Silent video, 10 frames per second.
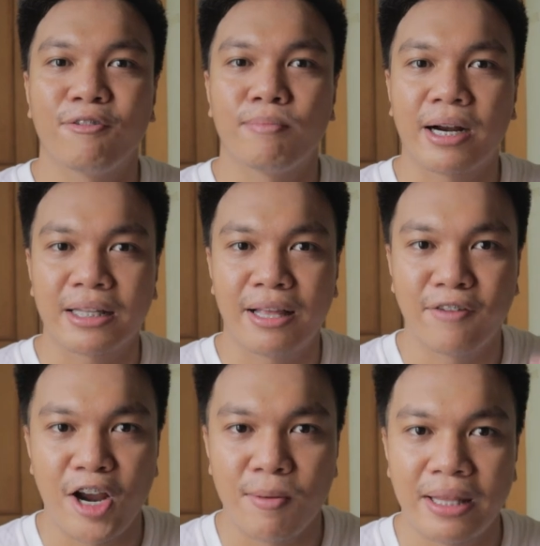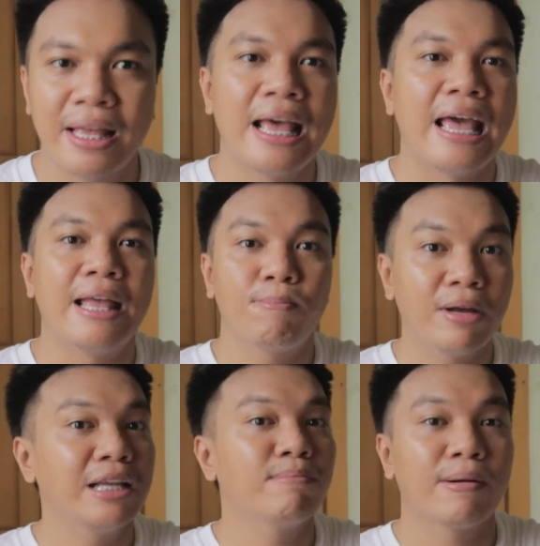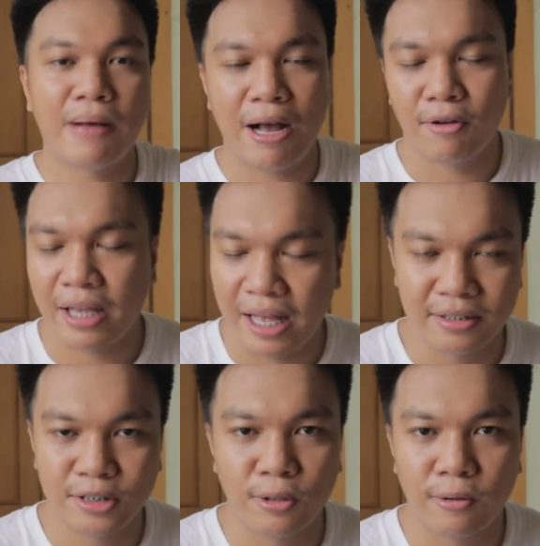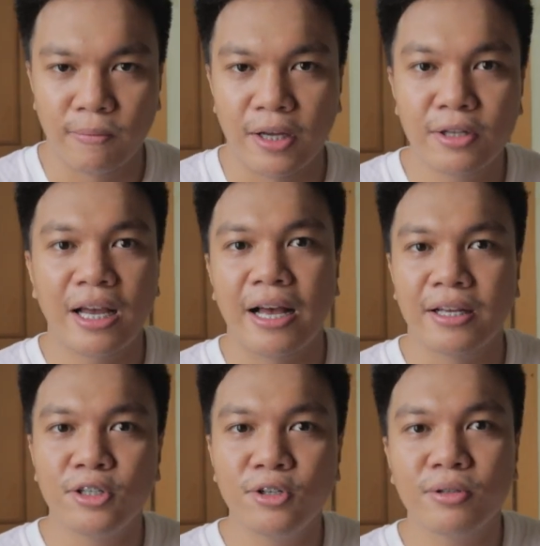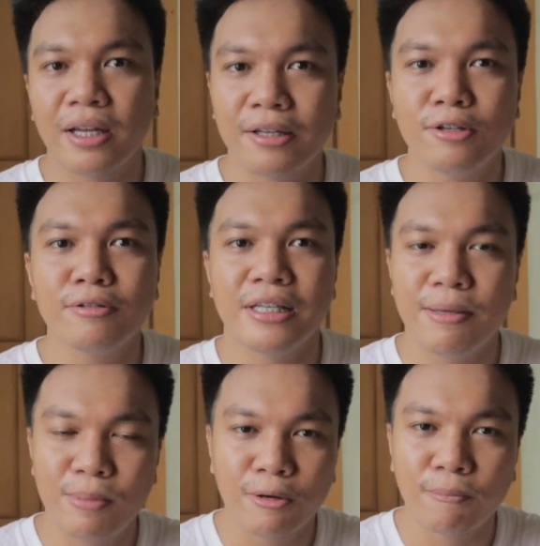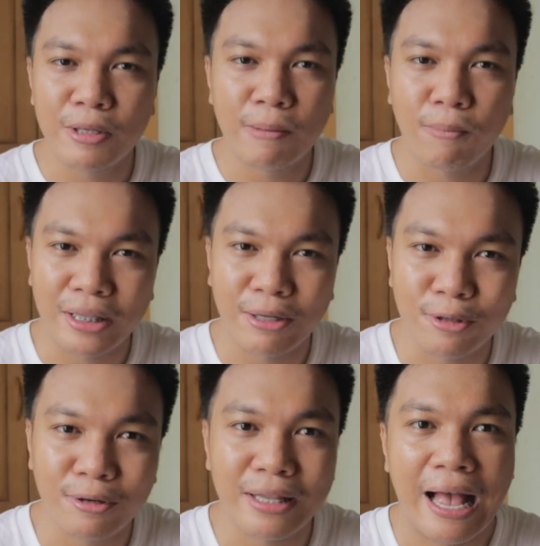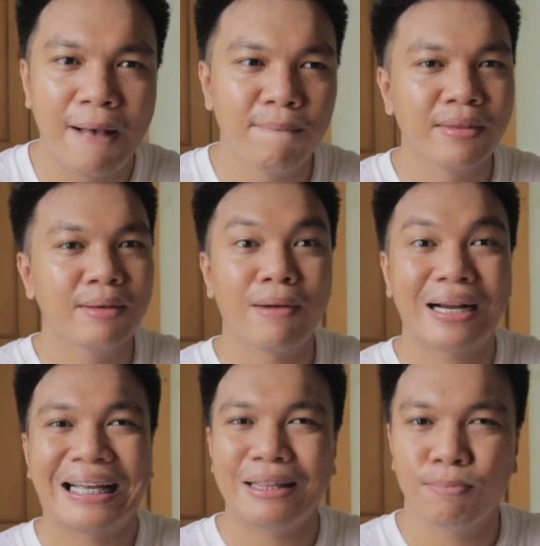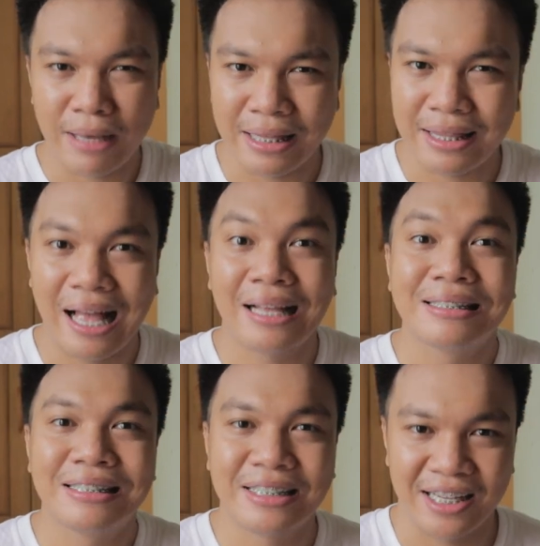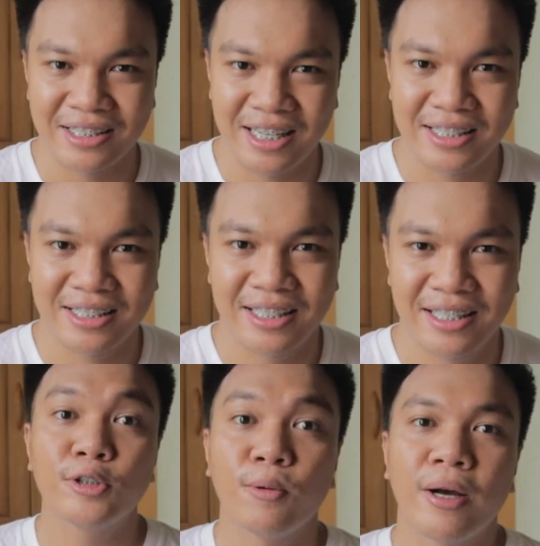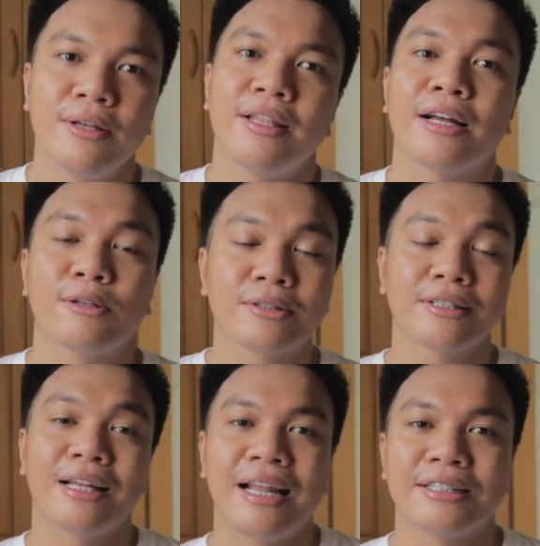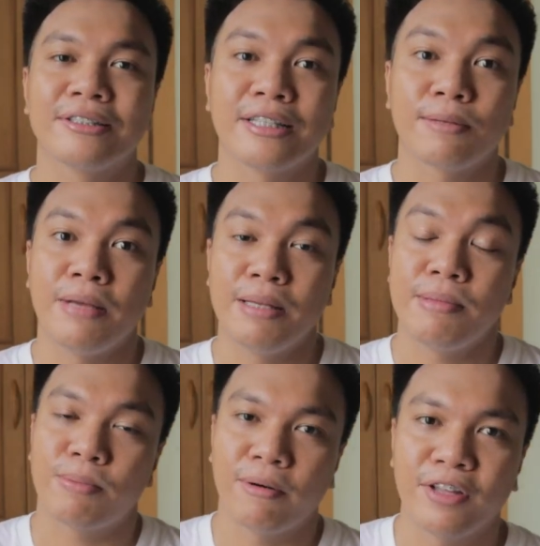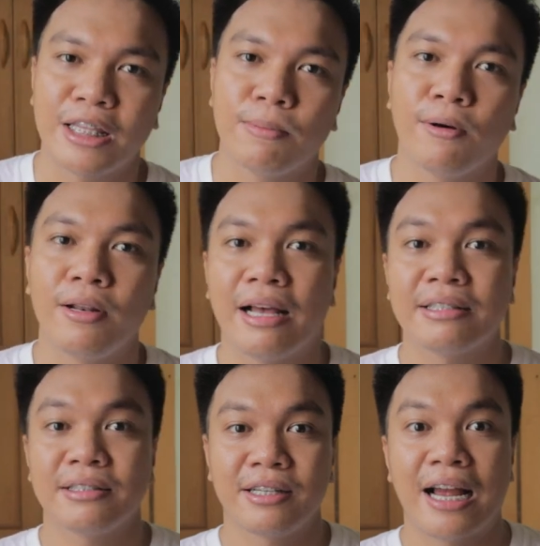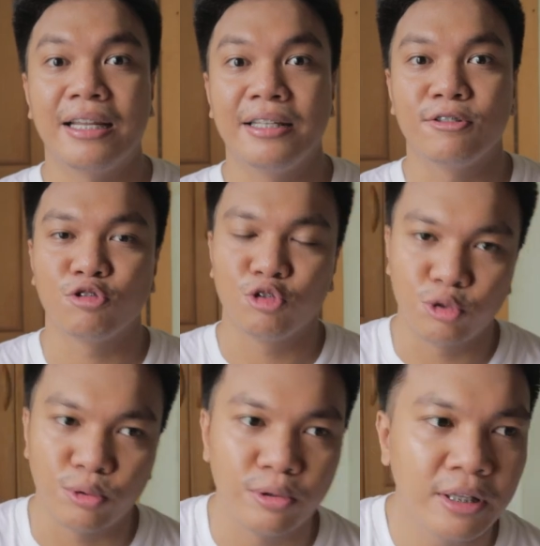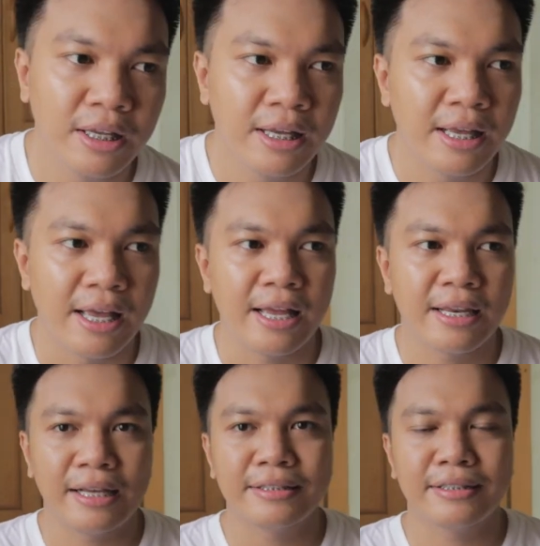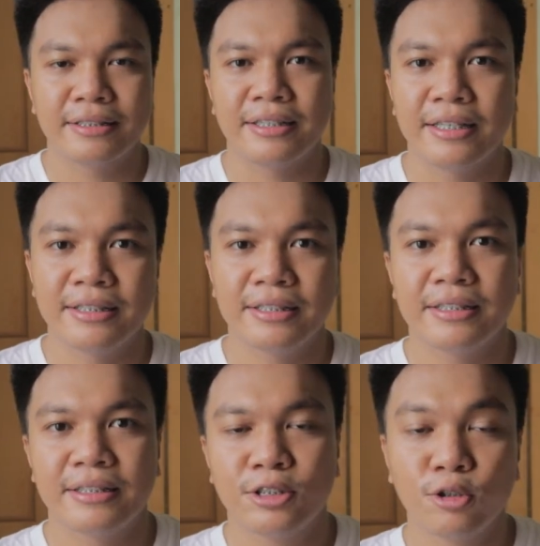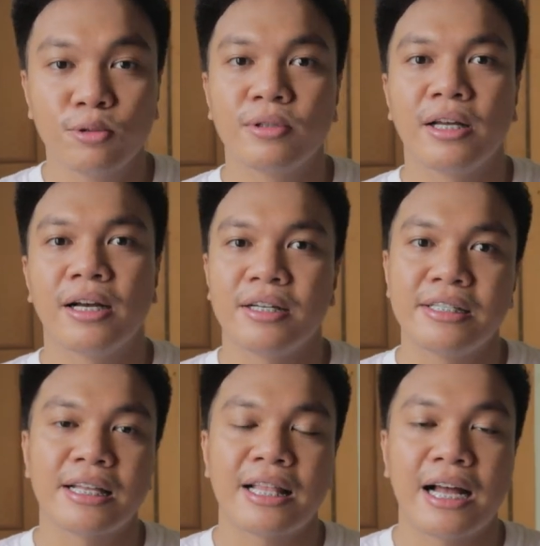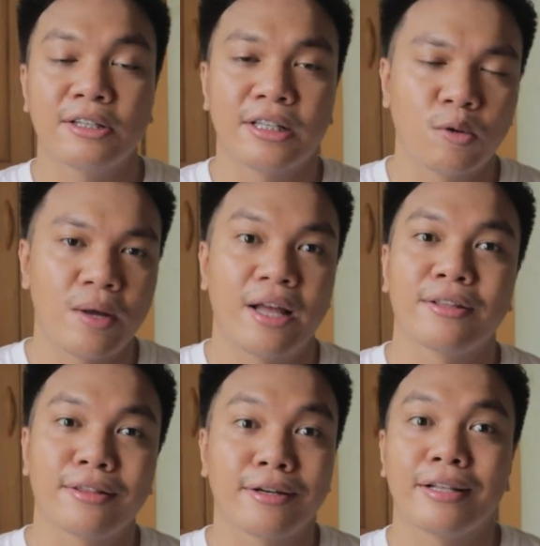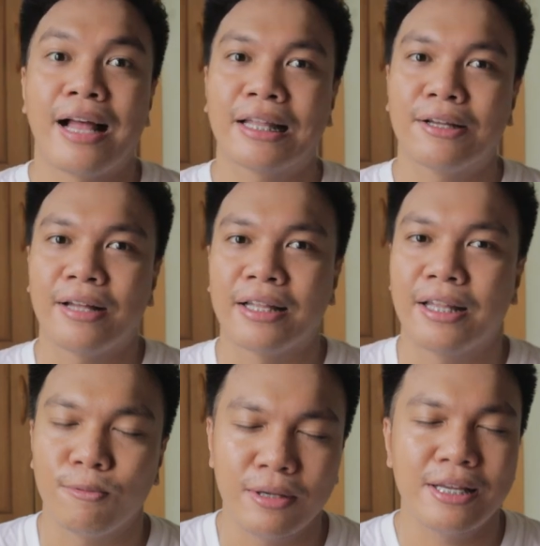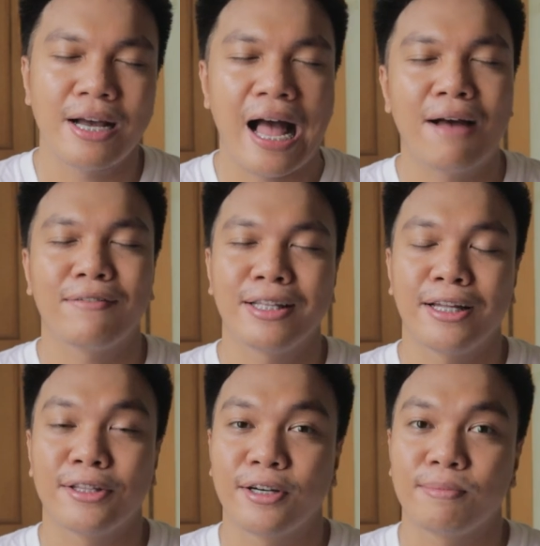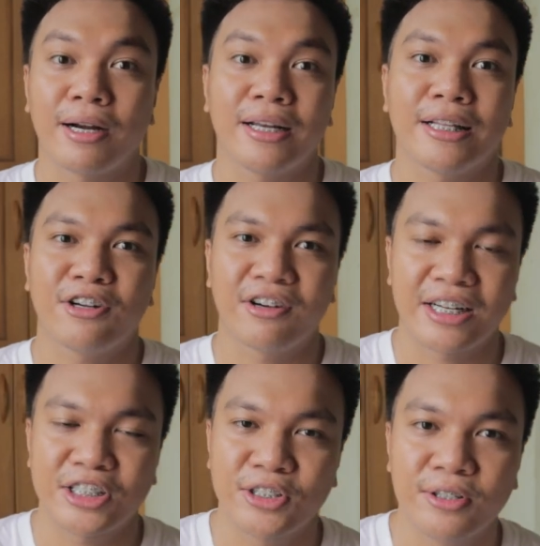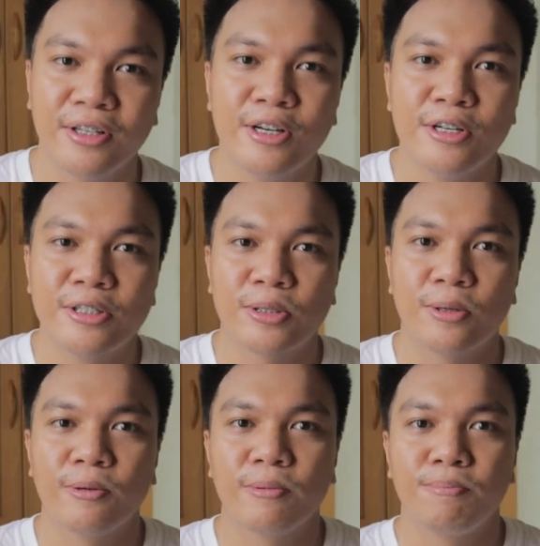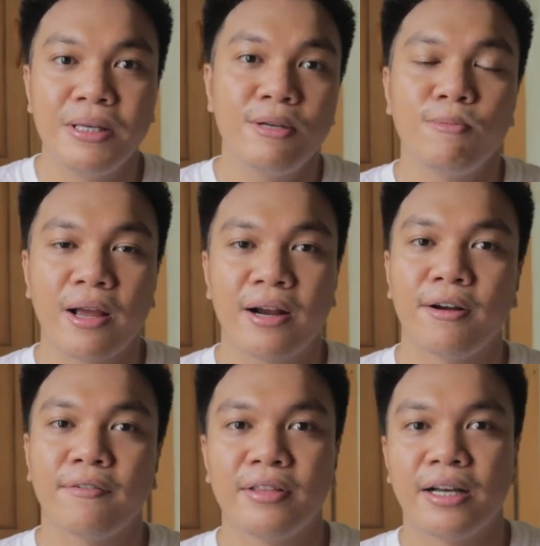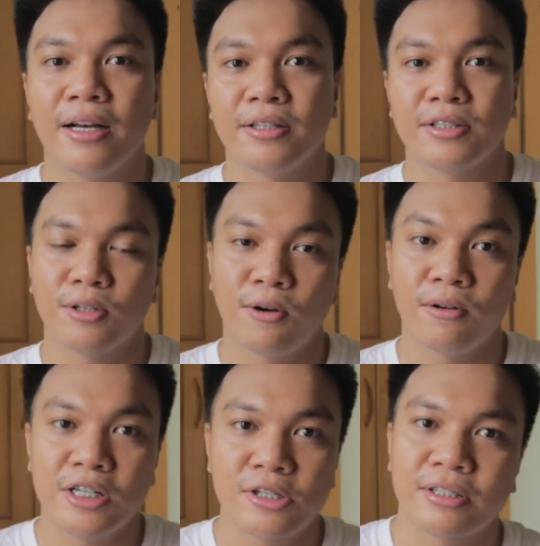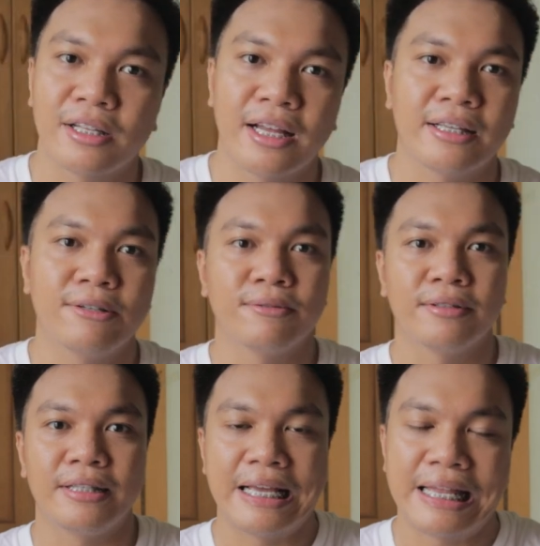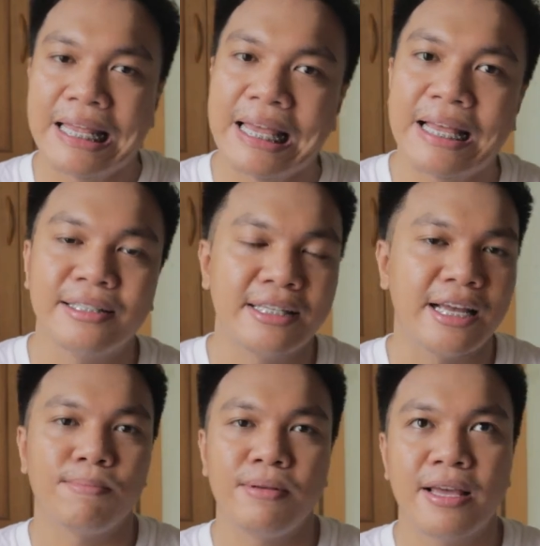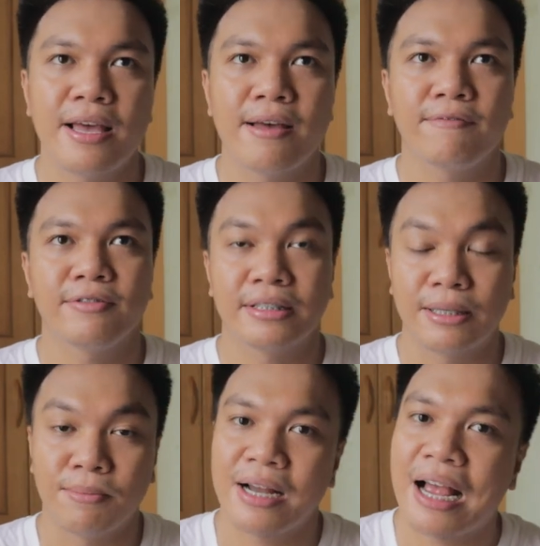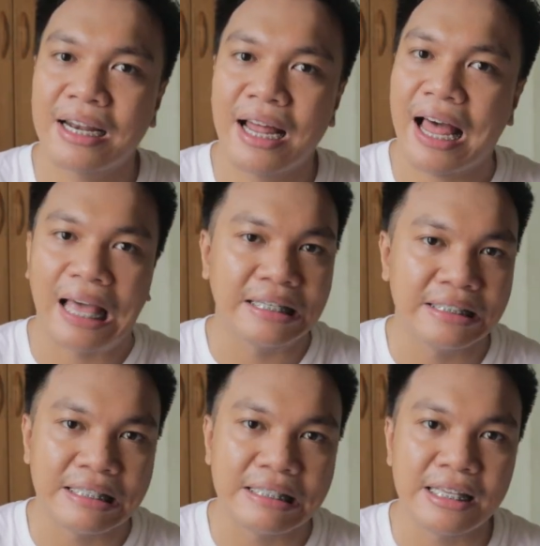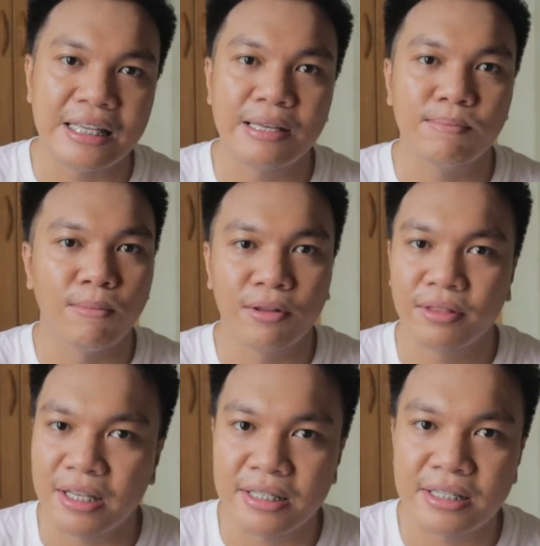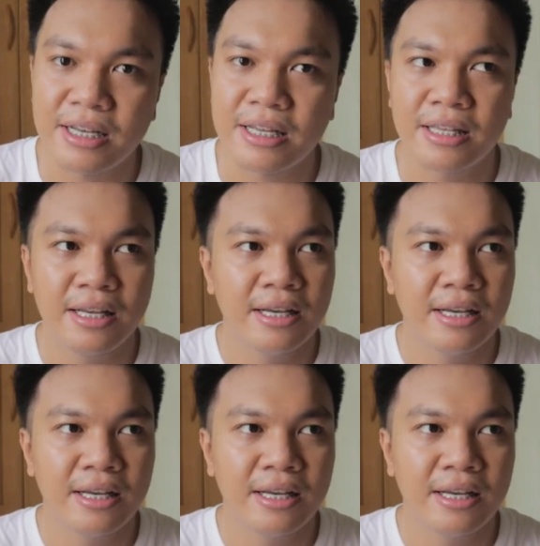of market environment and pwedeng magbago yan. So ayun nga, yun yung ibig kong pinapoint out ko na market meta changes. So ayun lang, those are the lessons that made me profitable last rally noong June. And I suggest, due to the recent lockdown that we had, yung third lockdown natin, we have another market correction. So, beware of the strong issues like yung DNS, CNPF, Semirara, ICT, Mon Nissen,